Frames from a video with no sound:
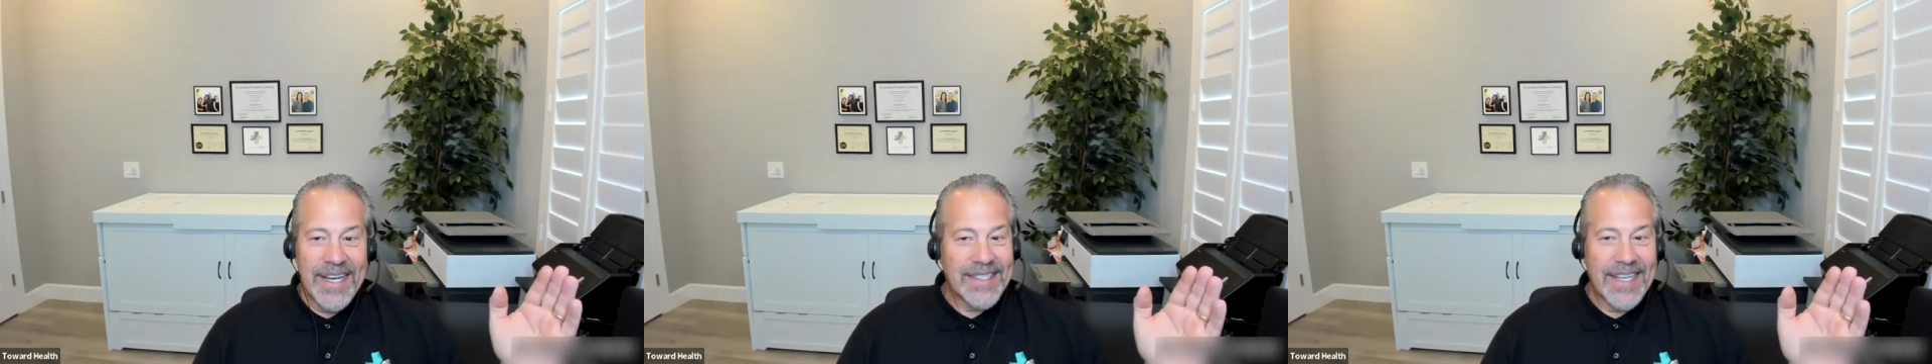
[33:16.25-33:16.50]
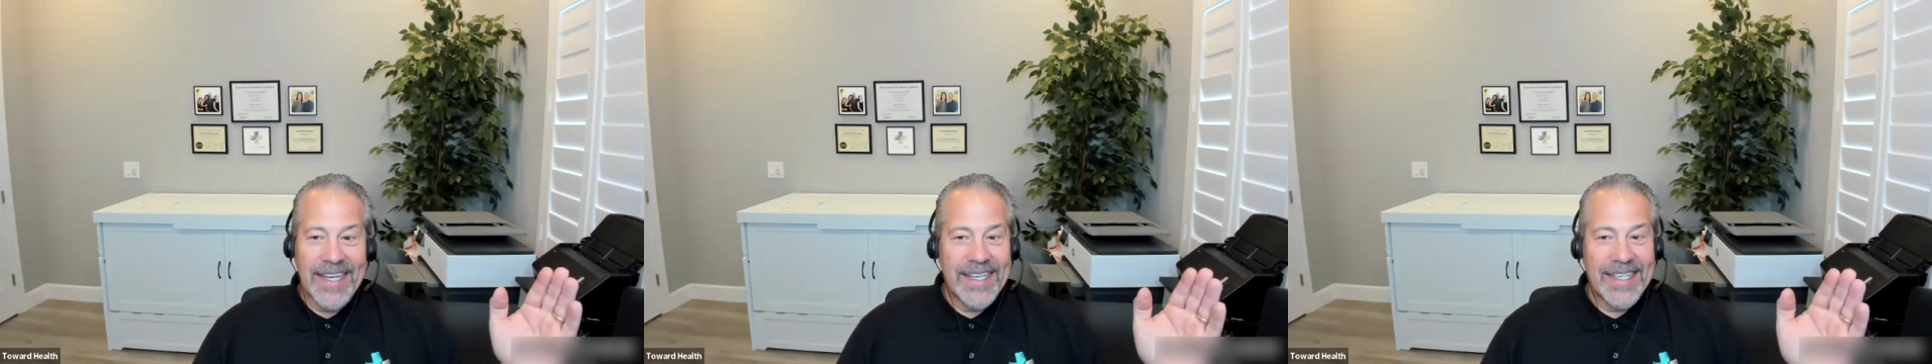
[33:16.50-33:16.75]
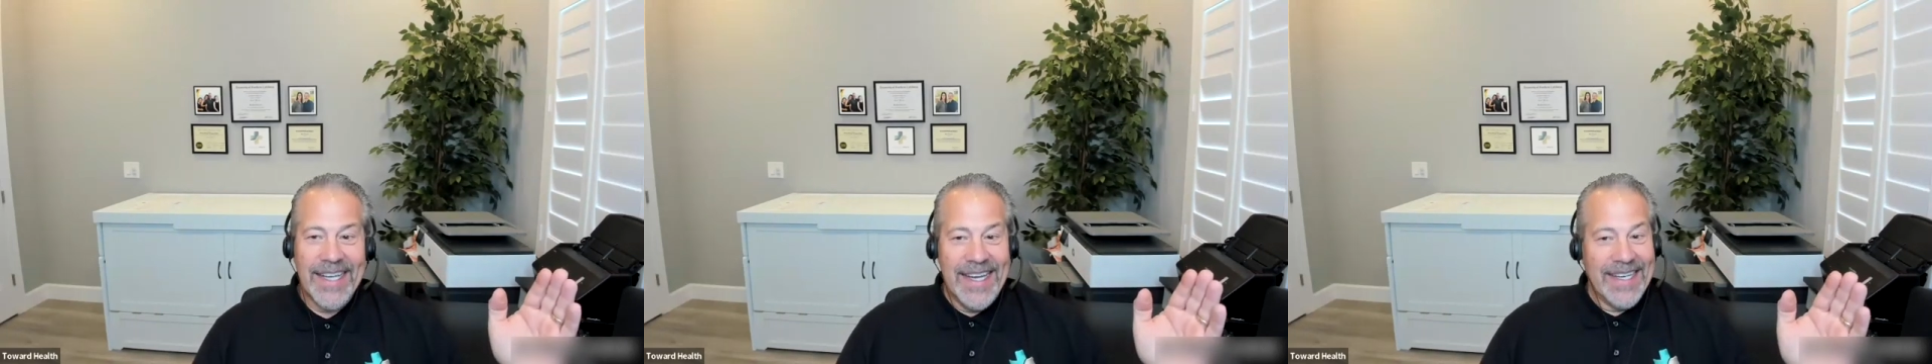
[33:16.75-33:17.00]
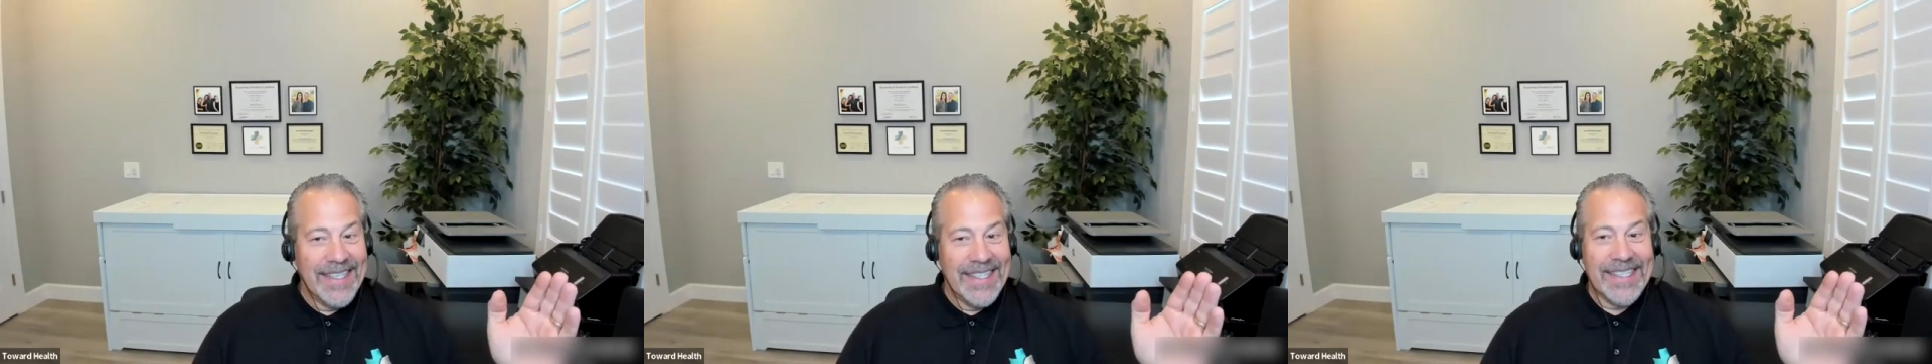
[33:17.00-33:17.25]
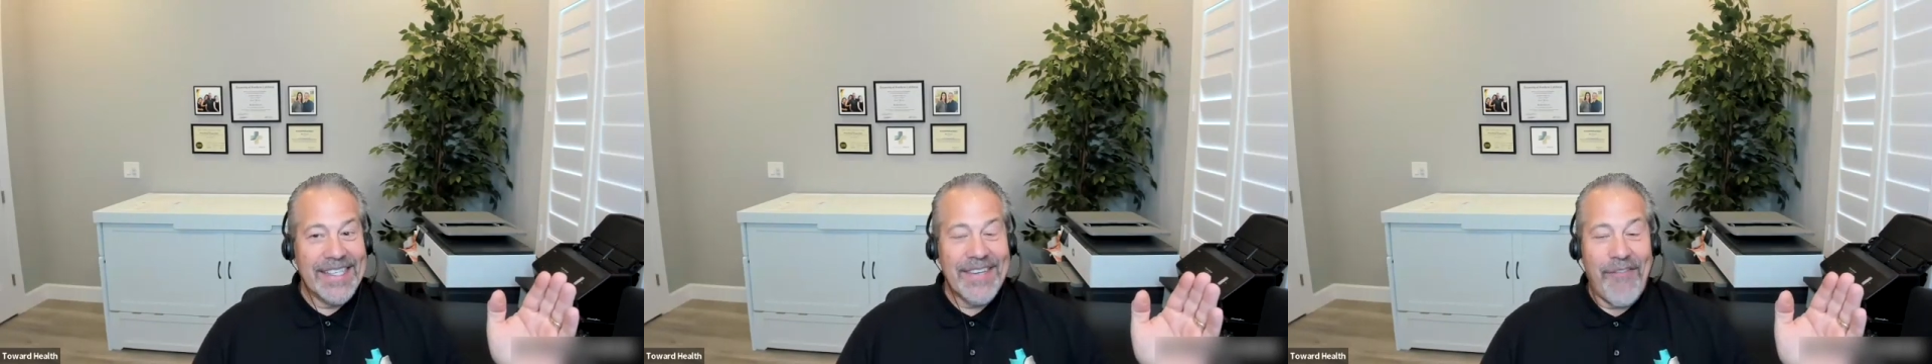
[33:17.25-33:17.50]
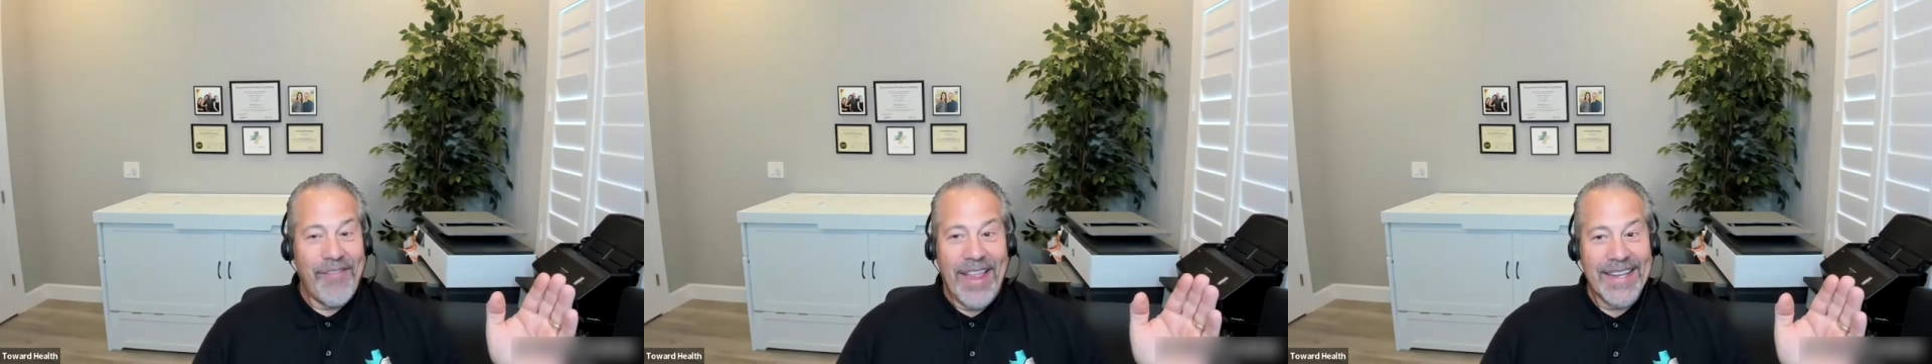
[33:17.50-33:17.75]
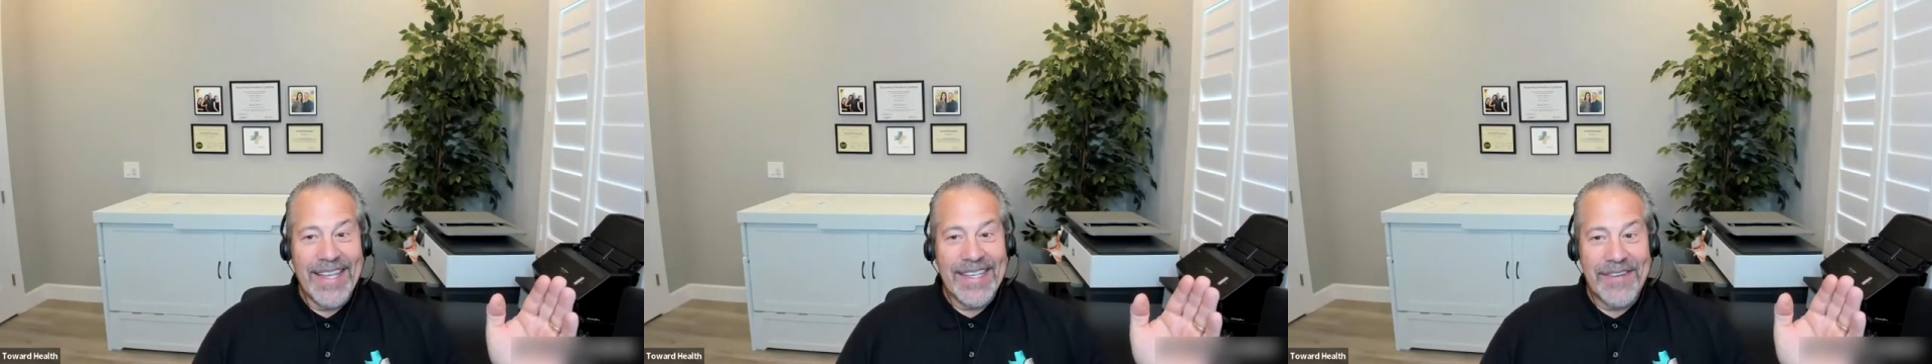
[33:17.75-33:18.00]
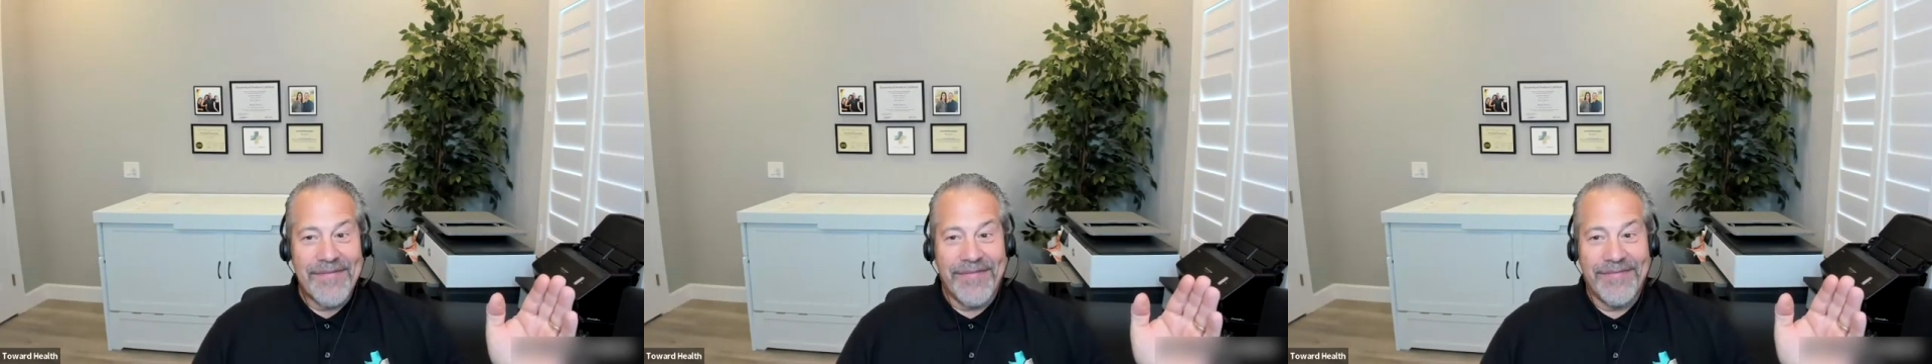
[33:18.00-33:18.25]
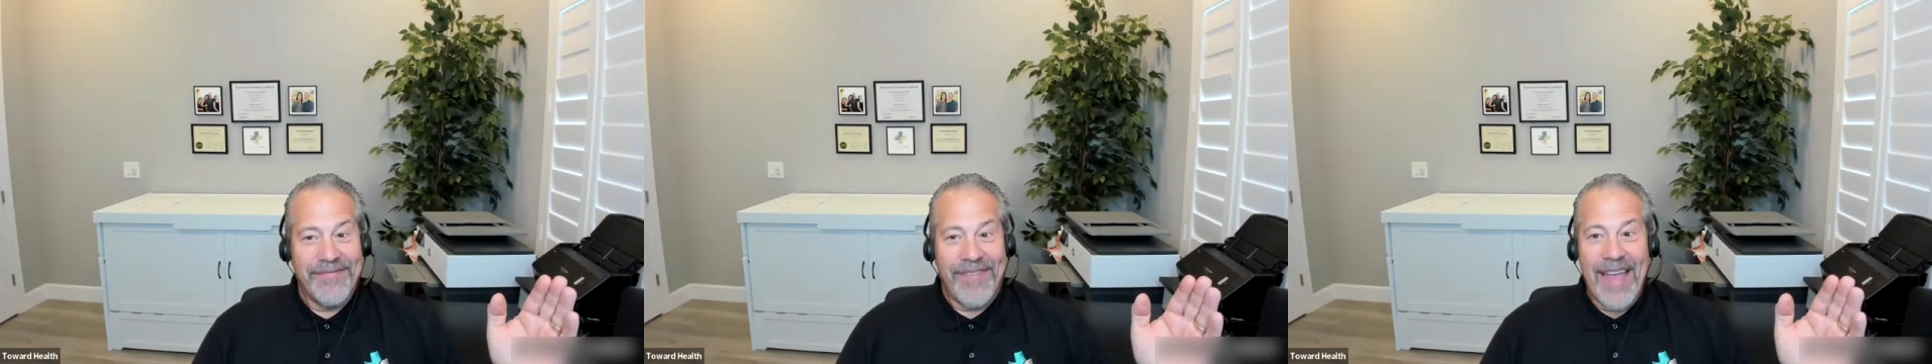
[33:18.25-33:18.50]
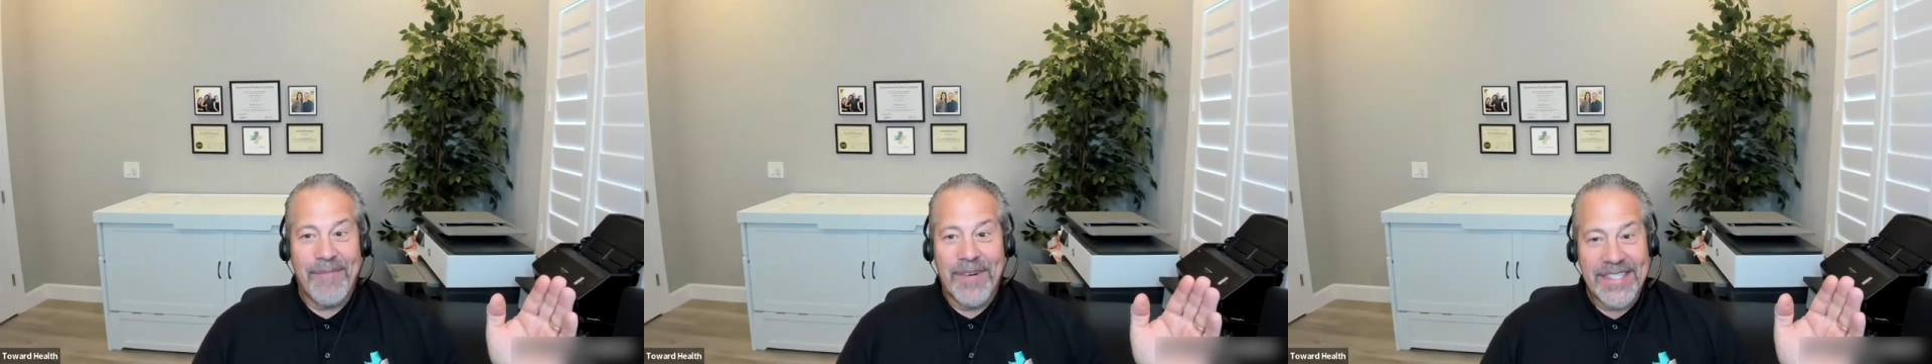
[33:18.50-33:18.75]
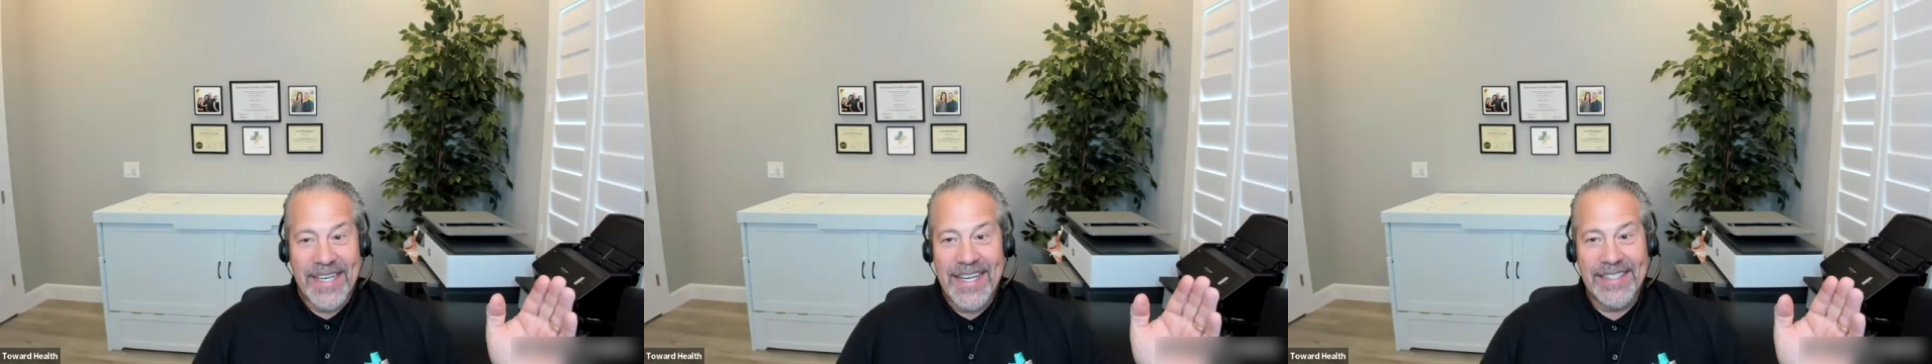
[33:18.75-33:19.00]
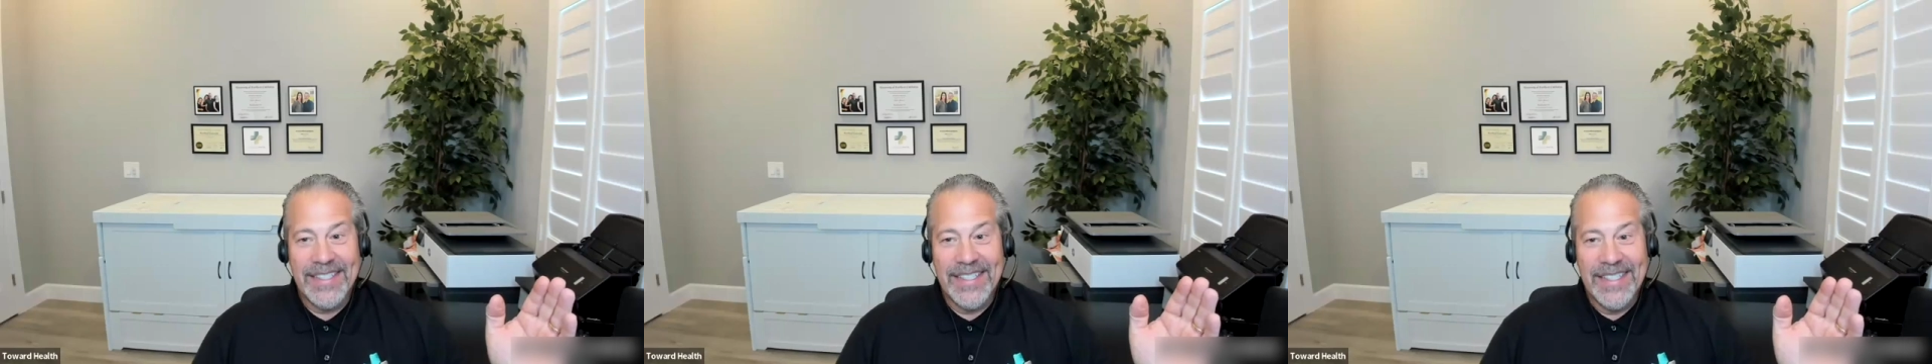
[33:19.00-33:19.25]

It's like less than 5%.